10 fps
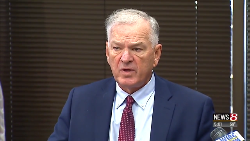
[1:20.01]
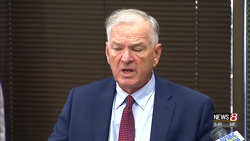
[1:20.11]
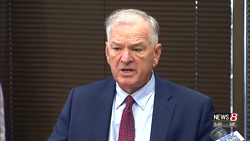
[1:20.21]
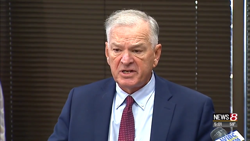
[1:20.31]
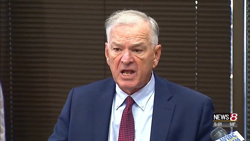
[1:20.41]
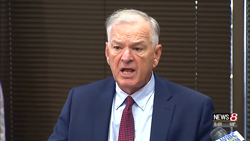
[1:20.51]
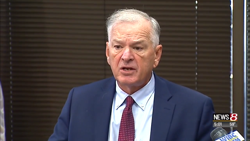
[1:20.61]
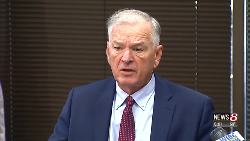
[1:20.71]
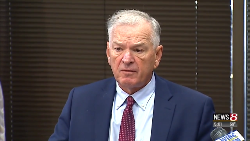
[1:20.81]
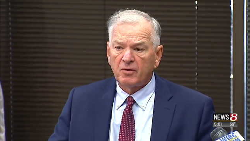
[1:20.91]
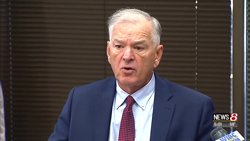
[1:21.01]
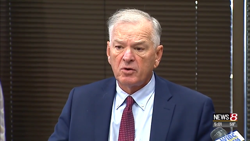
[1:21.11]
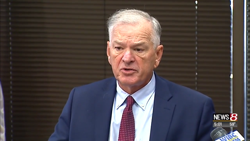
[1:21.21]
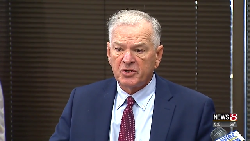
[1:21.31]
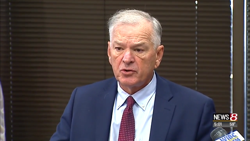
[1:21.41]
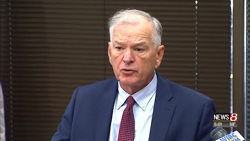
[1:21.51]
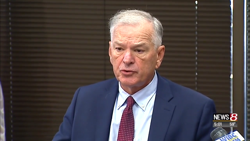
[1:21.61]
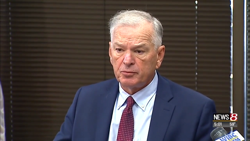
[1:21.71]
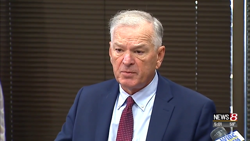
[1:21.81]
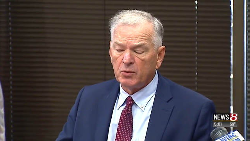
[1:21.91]
the intent of Curtis Hill
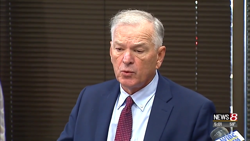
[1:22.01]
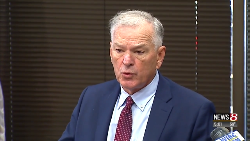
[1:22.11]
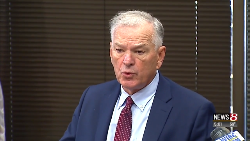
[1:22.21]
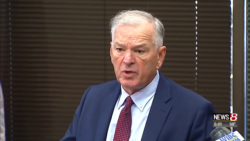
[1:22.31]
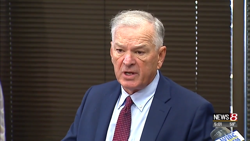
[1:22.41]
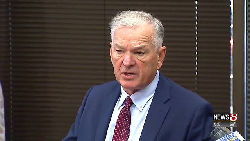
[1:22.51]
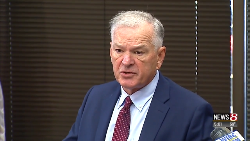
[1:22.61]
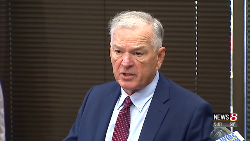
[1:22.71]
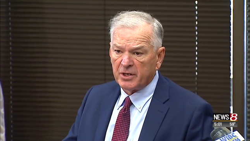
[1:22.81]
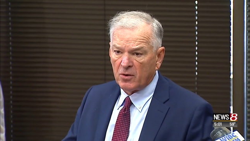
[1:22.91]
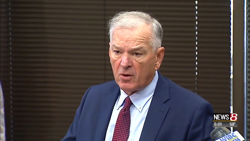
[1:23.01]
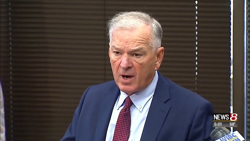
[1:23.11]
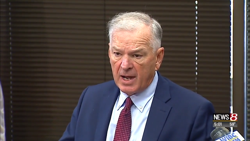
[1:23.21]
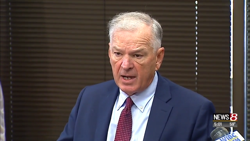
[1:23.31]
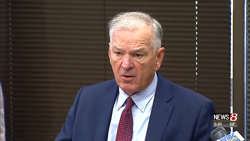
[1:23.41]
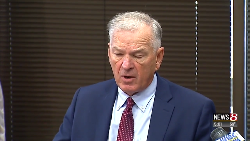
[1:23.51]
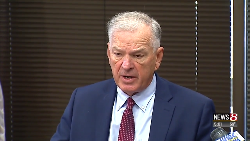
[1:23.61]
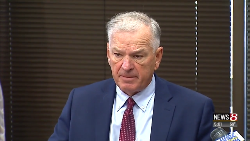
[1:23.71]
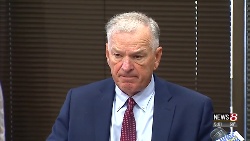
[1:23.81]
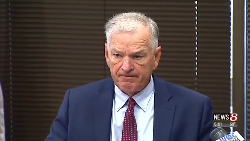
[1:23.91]
to be rude, insolent, or angry.